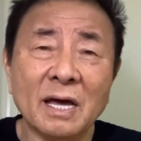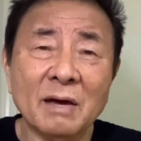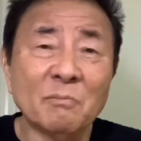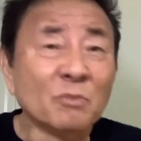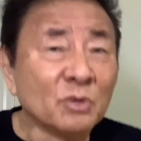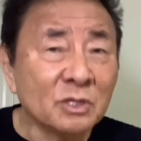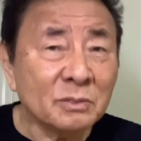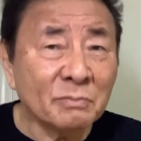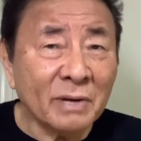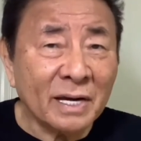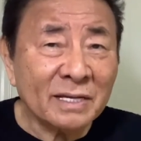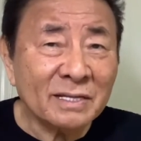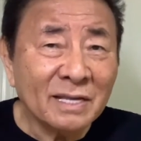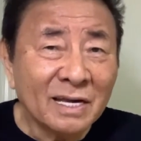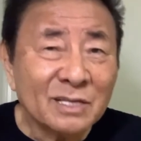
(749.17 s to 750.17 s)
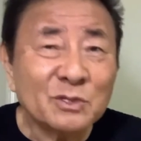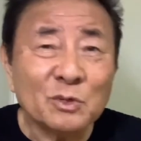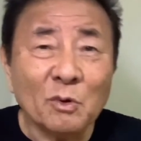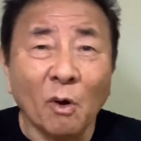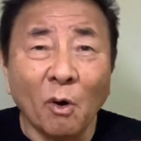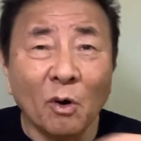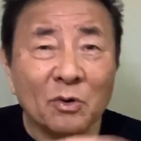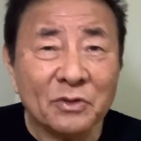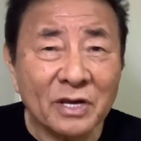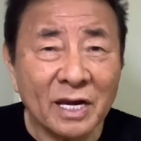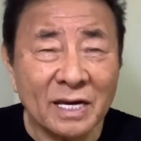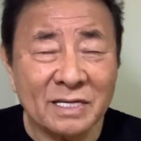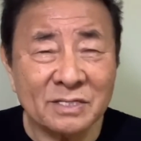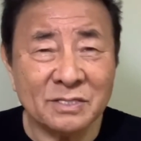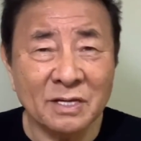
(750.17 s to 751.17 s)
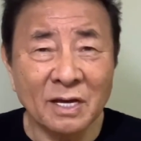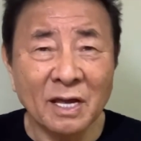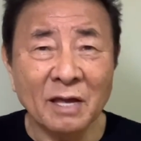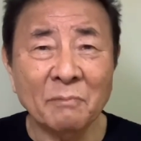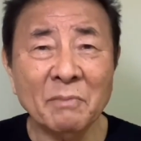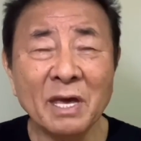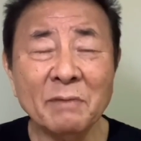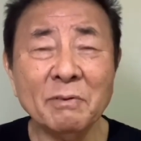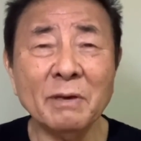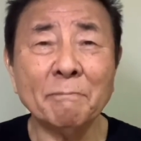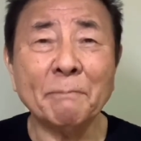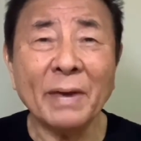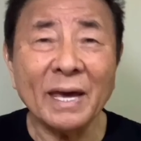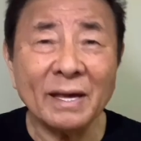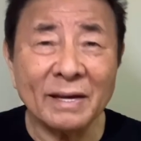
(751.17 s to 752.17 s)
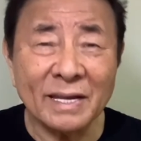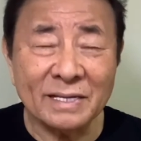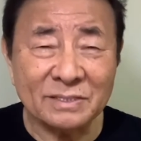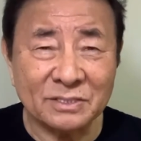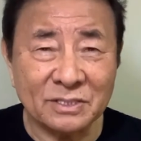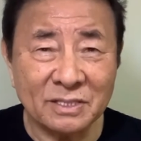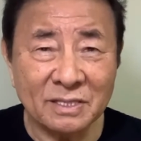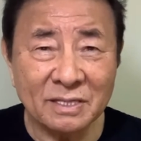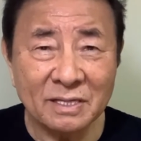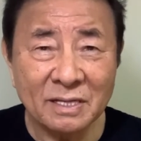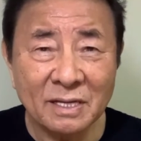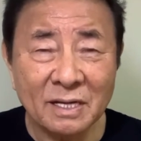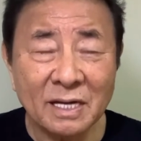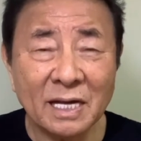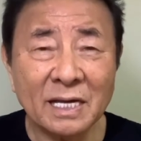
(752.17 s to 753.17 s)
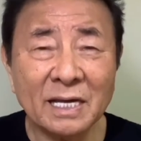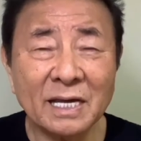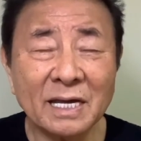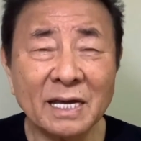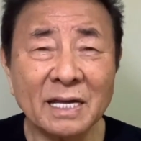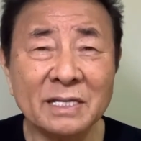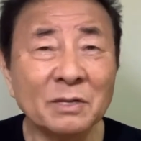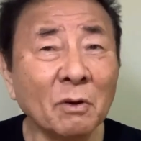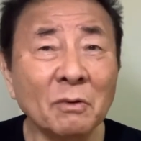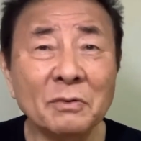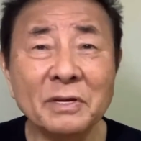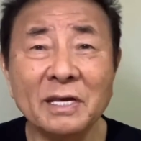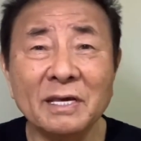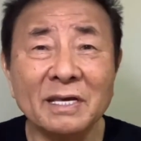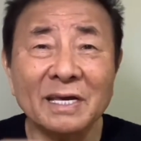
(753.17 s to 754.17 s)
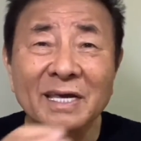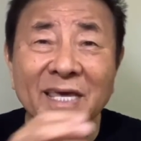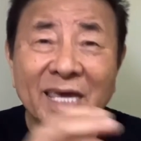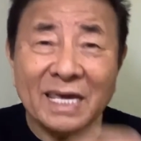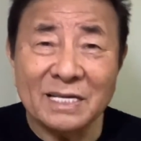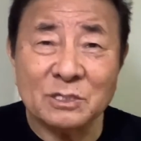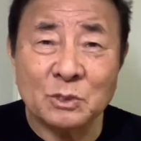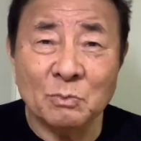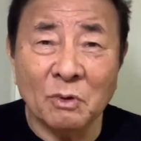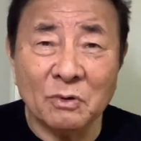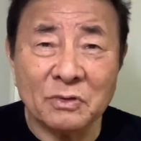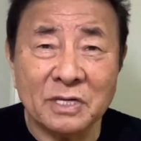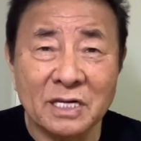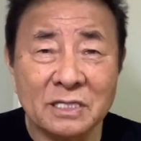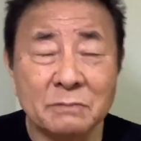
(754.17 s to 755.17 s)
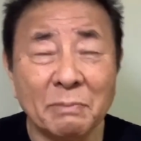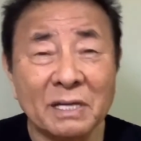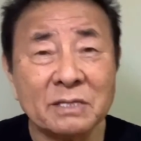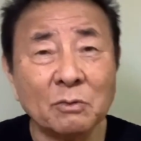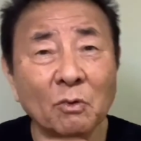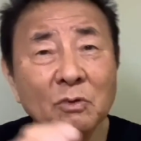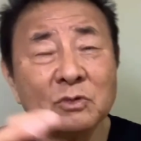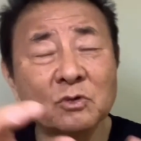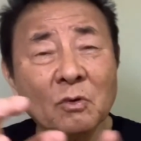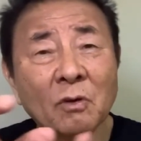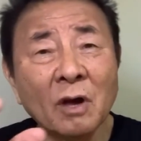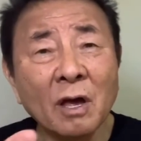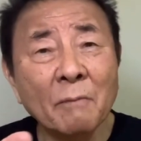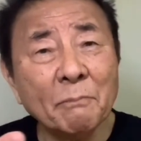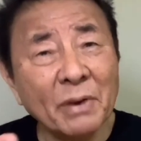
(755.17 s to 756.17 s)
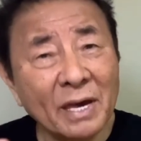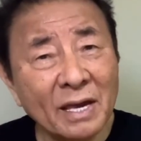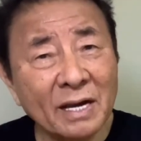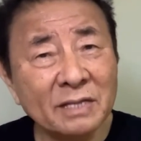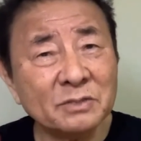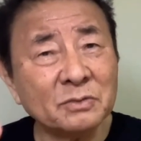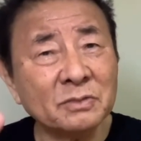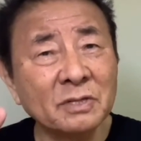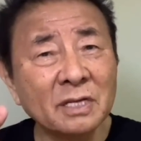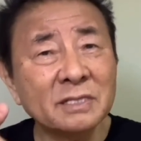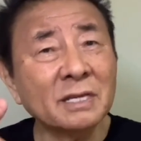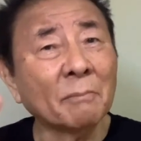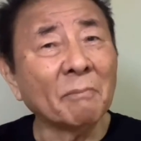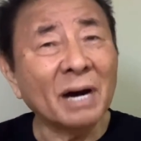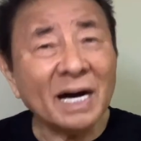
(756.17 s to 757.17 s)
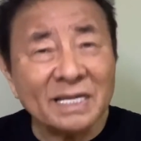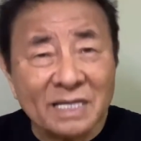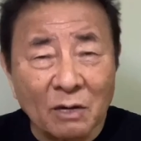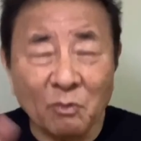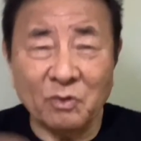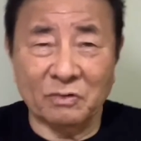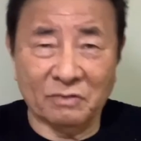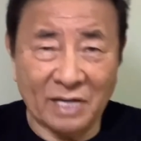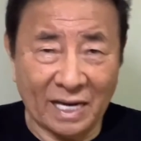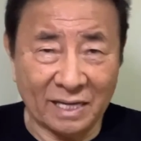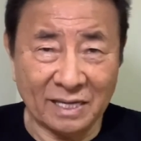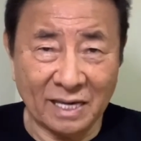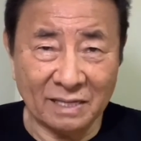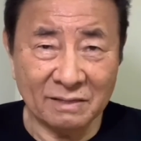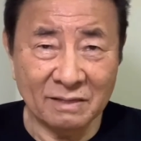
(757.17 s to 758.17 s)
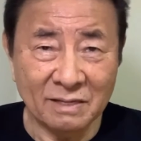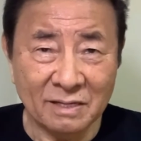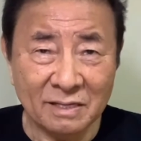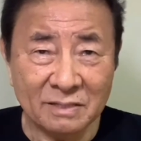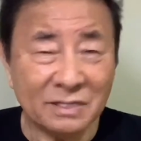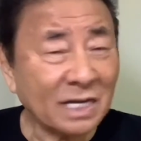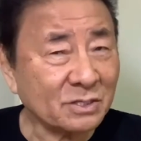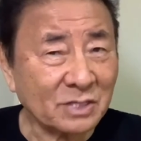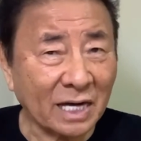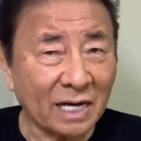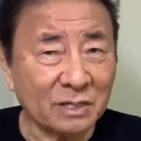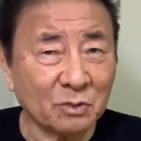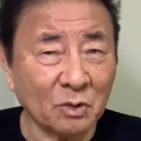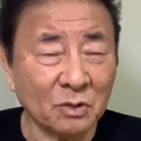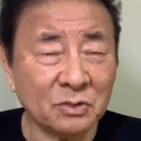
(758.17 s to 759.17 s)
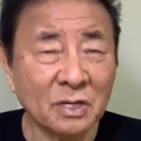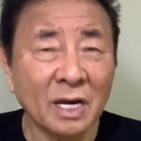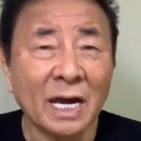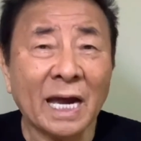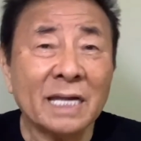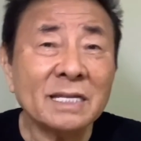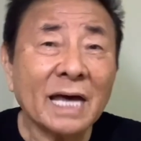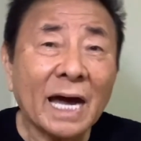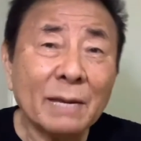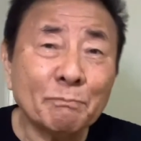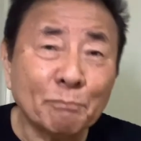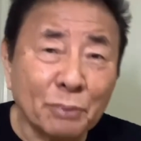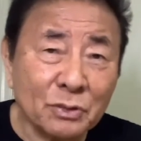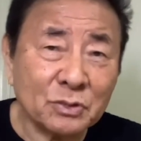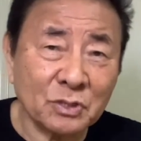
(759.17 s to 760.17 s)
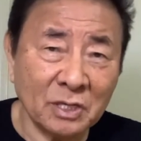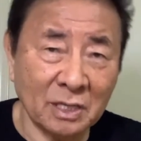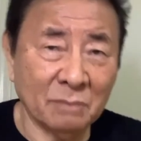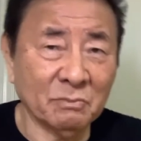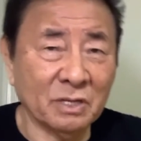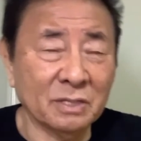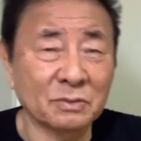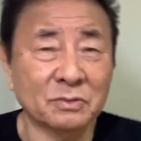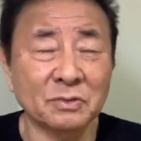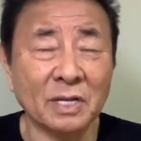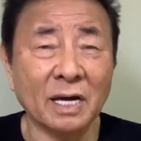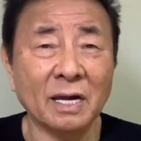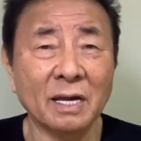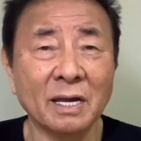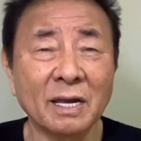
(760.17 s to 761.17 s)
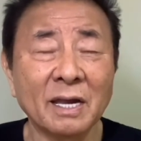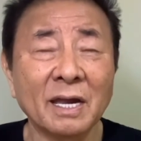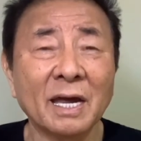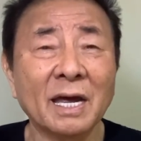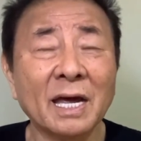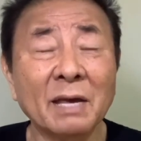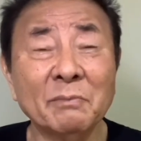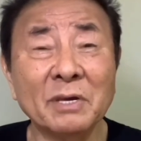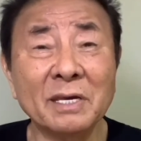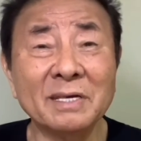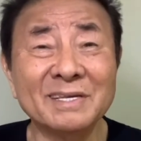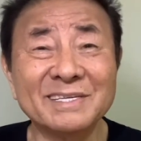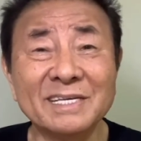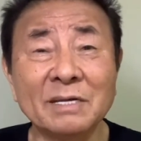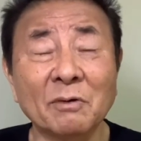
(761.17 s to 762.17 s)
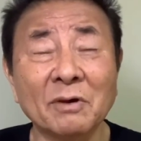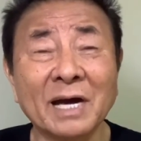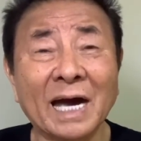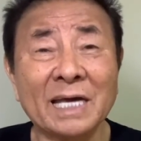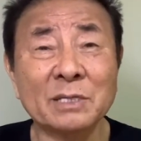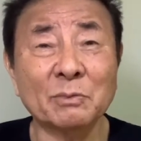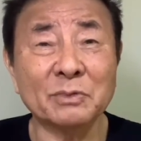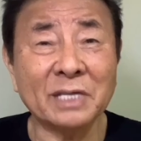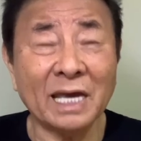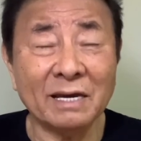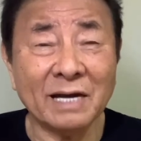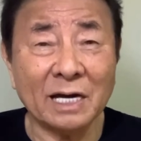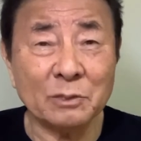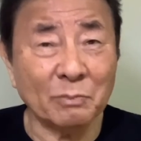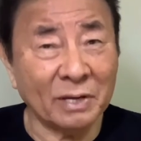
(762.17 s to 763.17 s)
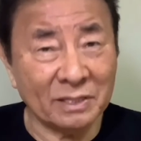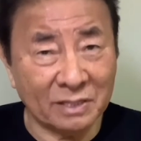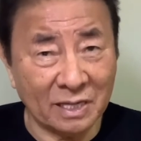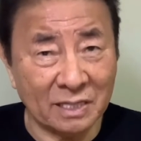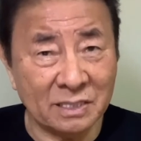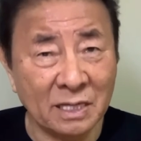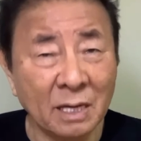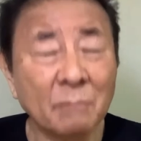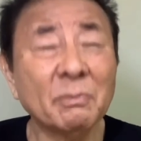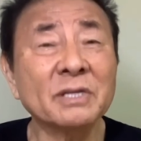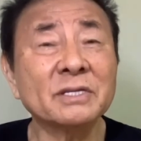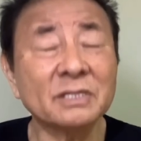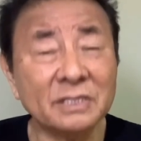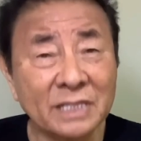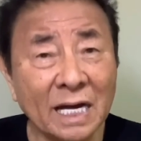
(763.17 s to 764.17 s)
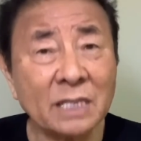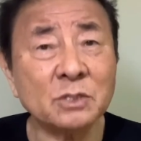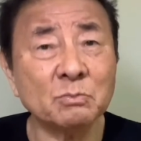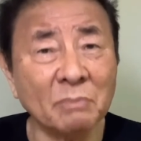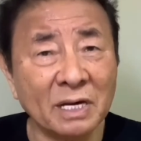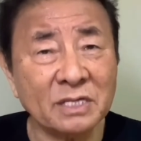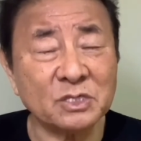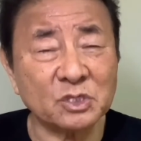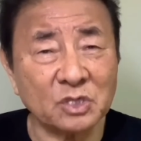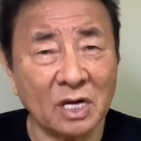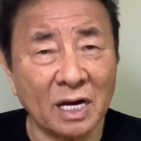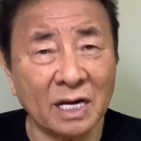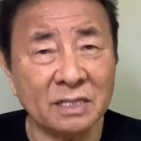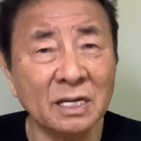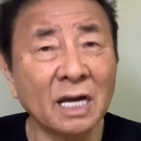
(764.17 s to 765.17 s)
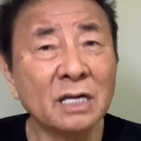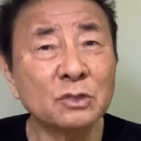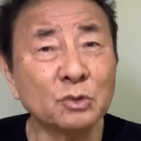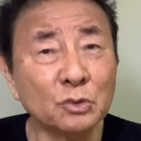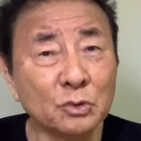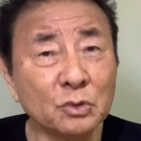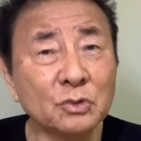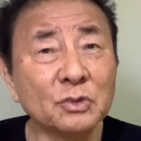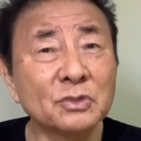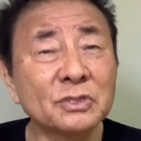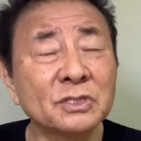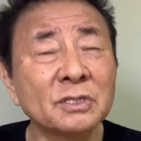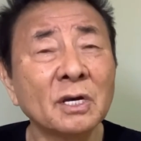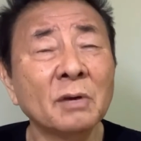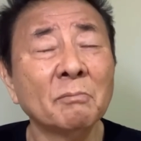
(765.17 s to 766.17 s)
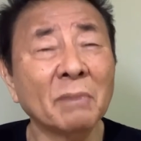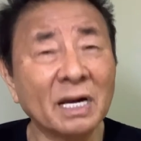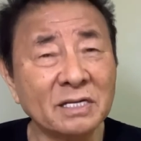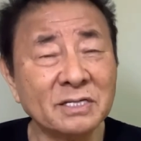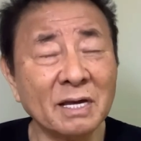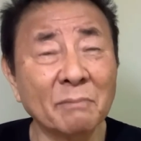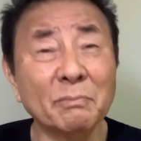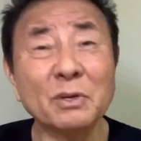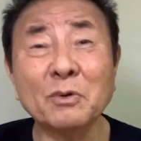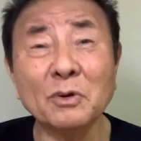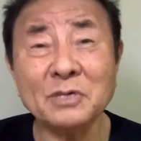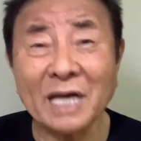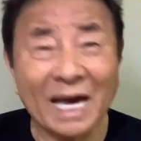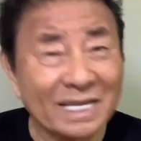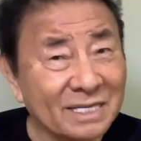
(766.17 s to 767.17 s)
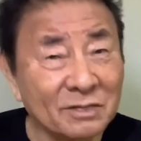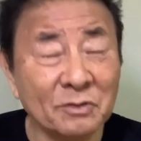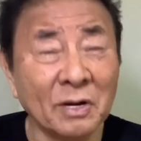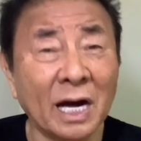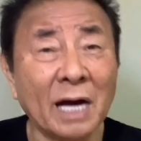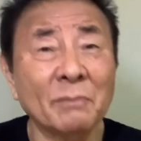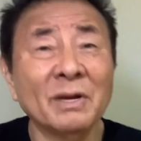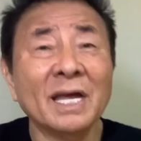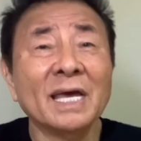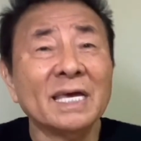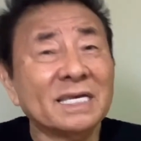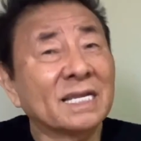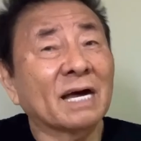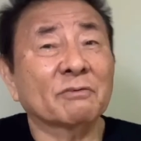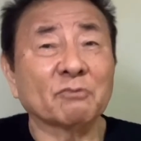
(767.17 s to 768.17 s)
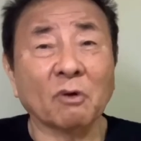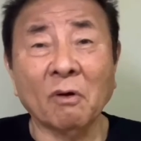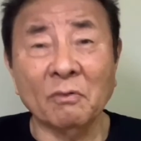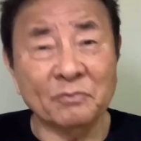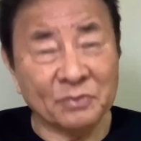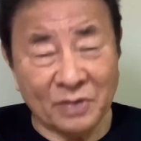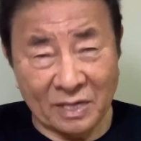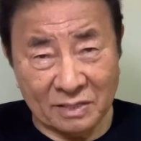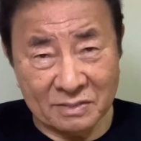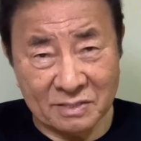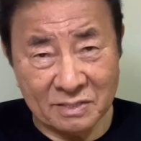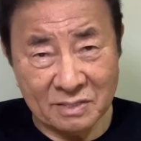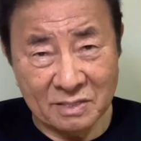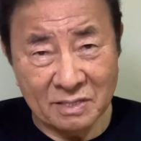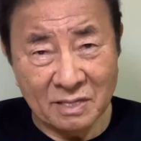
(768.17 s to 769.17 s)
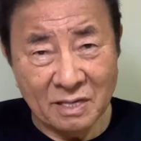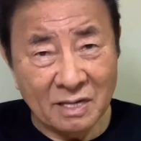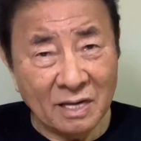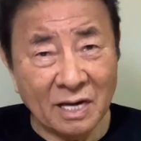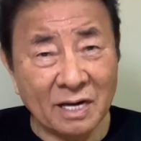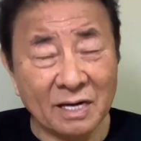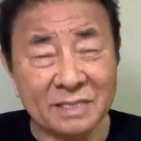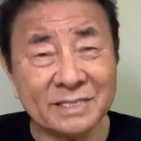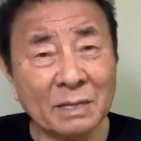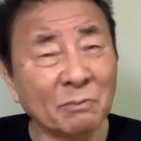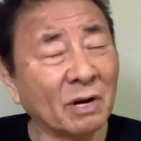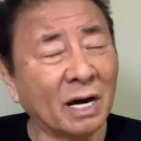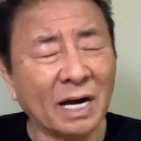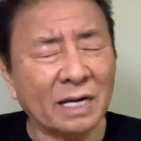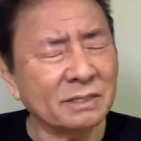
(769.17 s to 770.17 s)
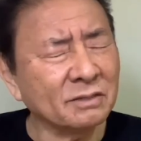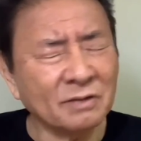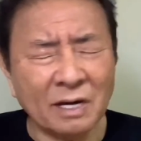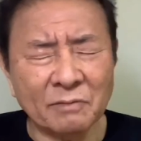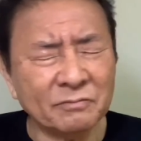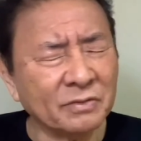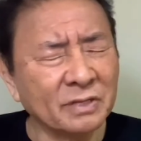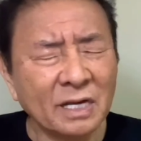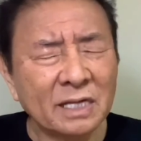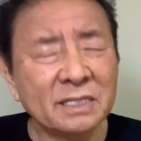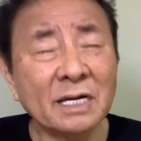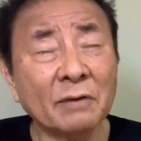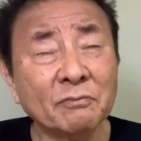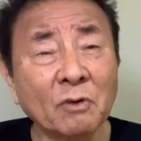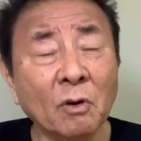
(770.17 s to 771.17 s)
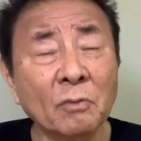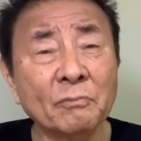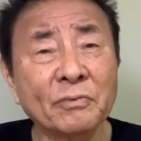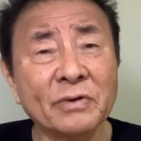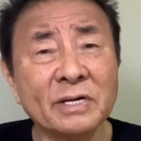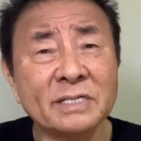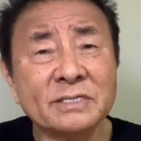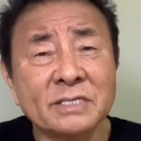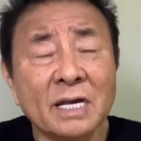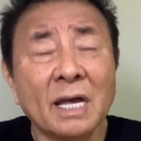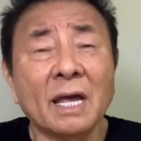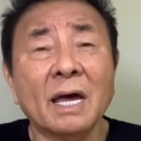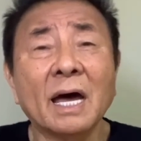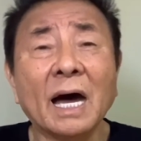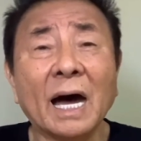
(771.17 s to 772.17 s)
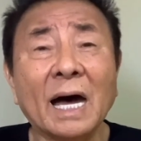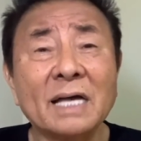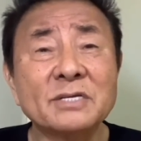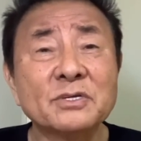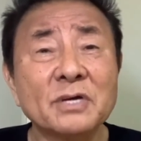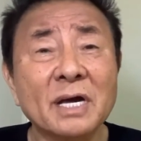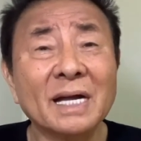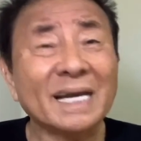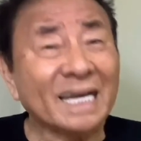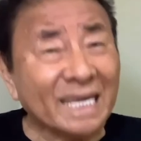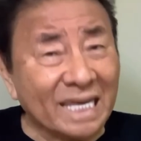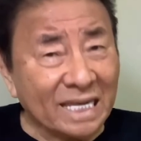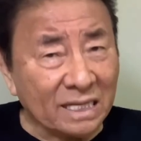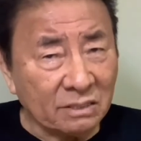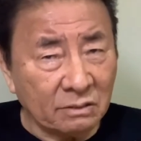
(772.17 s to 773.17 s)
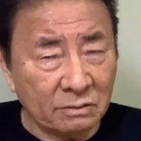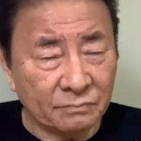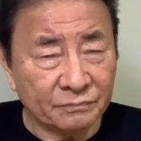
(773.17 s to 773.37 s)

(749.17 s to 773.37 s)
movement to audience, maybe parents not only kids, small kids, but also parents, the mother will like it. That's I thought, and I put him into that. I mean, kind of take advantage, but that's my start to use my son because I didn't have enough confidence. Somehow I didn't have enough confidence as a lead,